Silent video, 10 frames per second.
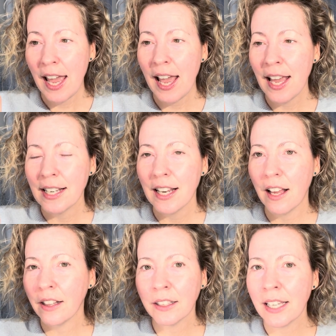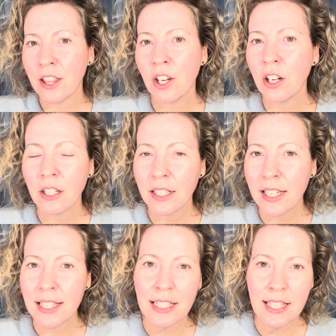and like there
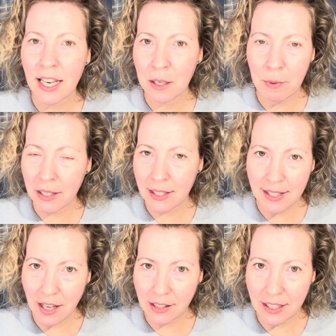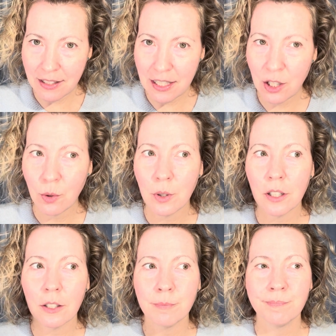isn't anybody selling Dior